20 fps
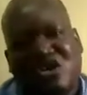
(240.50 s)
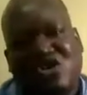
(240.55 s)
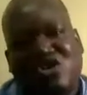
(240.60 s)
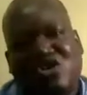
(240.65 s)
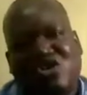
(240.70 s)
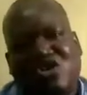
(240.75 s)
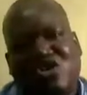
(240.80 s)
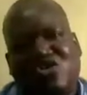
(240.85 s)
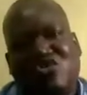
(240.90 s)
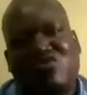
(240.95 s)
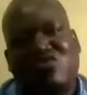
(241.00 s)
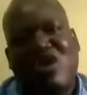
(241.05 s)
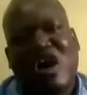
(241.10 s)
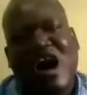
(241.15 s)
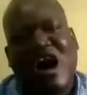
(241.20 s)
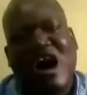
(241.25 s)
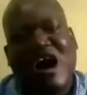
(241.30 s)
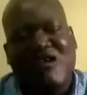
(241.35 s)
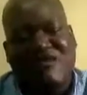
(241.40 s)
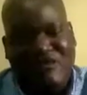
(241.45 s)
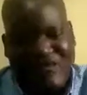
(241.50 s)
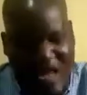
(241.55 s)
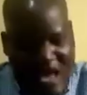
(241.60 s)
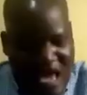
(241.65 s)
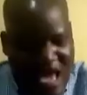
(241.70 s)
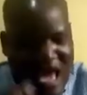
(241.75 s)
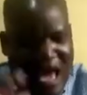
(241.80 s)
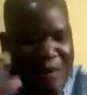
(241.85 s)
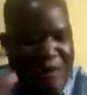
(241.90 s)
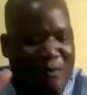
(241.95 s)
Do you have
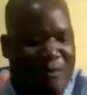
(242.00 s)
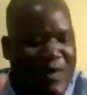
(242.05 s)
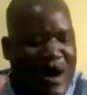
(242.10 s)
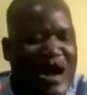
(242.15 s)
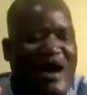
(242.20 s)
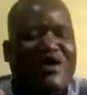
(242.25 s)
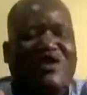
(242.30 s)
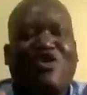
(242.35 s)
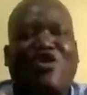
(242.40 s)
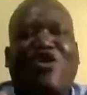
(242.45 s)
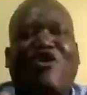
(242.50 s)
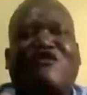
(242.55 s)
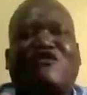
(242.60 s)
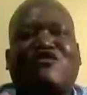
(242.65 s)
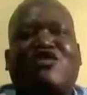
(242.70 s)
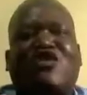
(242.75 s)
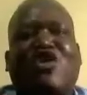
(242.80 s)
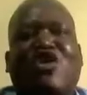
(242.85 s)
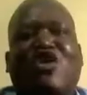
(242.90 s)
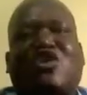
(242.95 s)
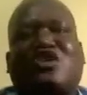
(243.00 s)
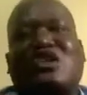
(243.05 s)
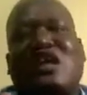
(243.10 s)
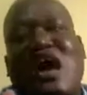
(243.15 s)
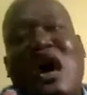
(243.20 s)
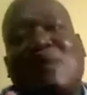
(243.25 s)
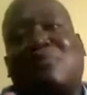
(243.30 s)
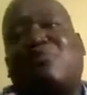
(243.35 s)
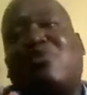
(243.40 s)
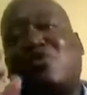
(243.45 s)
a mark of God
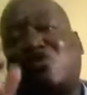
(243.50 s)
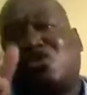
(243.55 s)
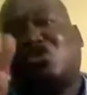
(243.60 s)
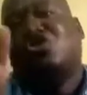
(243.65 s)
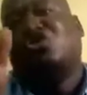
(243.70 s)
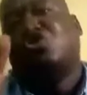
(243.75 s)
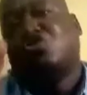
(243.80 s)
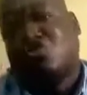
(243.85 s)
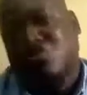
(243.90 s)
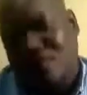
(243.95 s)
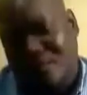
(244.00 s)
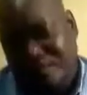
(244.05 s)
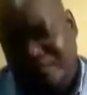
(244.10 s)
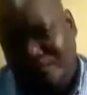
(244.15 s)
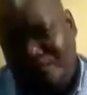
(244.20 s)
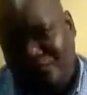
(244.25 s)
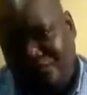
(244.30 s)
upon you?